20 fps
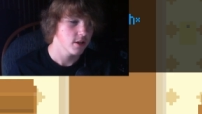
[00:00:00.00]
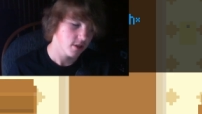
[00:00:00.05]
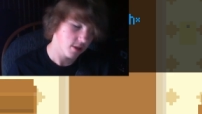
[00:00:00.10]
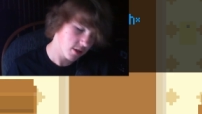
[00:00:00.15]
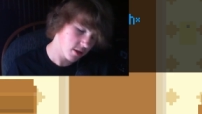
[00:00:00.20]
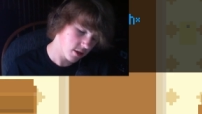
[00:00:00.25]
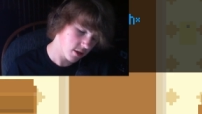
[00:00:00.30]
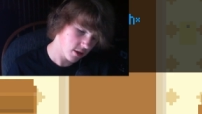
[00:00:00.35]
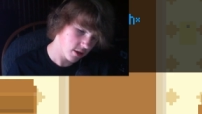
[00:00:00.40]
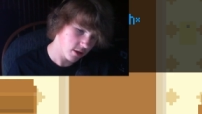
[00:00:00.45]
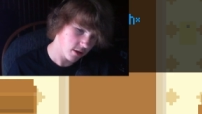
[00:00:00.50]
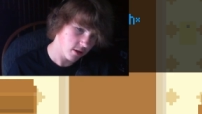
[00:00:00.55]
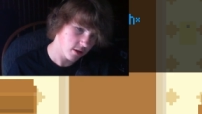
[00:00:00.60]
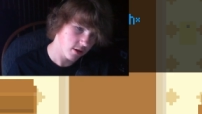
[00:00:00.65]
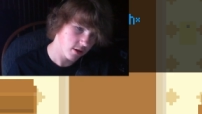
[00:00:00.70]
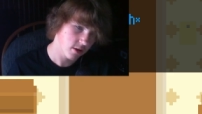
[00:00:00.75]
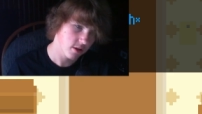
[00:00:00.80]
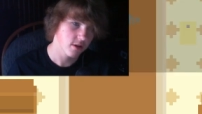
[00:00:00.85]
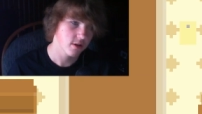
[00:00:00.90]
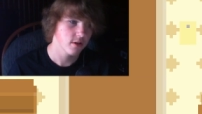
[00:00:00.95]
This
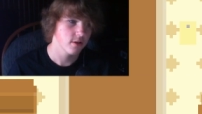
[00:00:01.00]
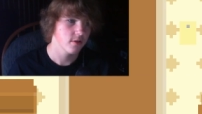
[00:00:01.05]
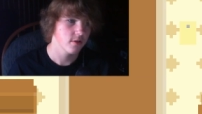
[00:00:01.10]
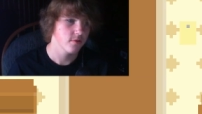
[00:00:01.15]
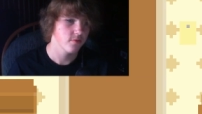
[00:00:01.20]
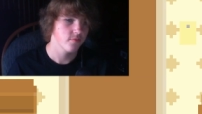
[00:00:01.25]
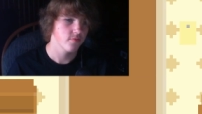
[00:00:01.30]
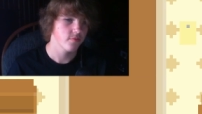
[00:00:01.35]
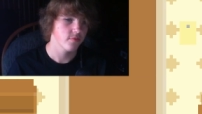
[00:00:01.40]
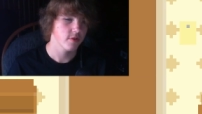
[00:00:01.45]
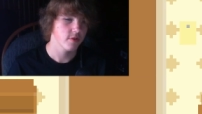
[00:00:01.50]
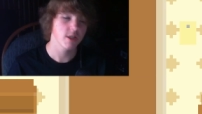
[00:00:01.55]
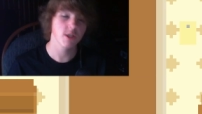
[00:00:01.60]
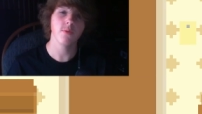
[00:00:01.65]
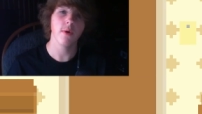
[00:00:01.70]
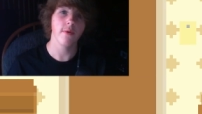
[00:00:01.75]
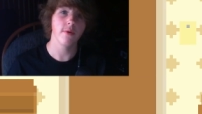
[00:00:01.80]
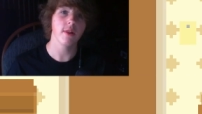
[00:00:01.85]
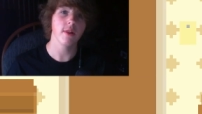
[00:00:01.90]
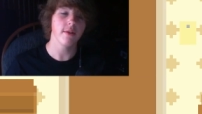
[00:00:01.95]
is
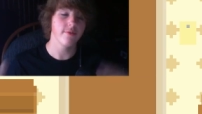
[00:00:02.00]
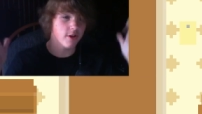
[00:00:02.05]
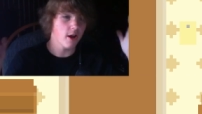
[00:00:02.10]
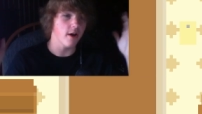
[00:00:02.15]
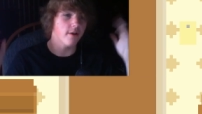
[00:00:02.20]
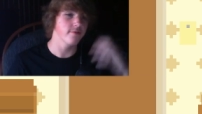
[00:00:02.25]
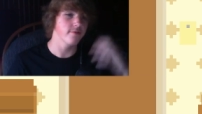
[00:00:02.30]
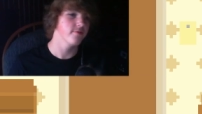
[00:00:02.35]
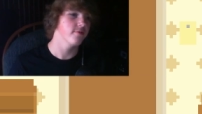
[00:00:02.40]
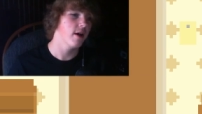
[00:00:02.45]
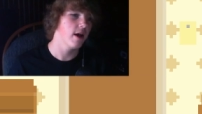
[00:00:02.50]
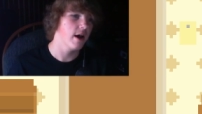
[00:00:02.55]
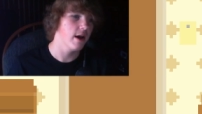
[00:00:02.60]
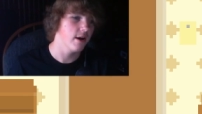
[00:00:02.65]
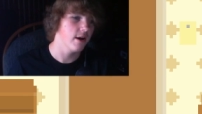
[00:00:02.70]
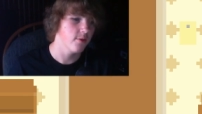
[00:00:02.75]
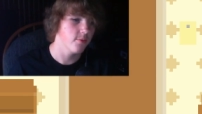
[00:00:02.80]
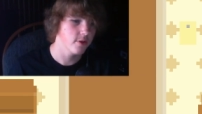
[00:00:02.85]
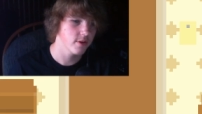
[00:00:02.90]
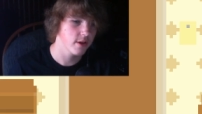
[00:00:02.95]
where we left off,
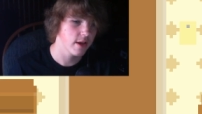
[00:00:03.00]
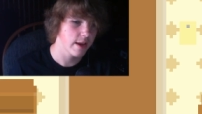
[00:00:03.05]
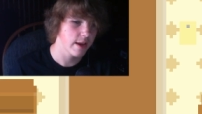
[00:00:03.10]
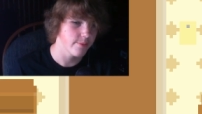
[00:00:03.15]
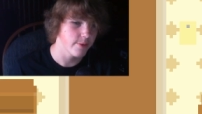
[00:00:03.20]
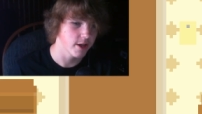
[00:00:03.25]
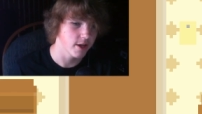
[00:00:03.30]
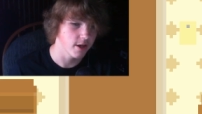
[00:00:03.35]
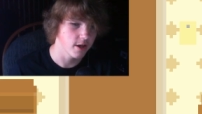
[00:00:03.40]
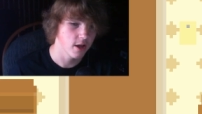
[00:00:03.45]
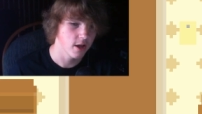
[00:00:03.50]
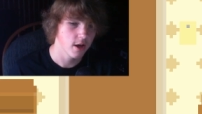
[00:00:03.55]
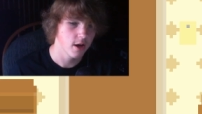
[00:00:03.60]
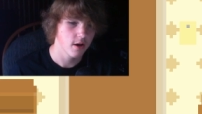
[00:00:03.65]
uh, where the game ended.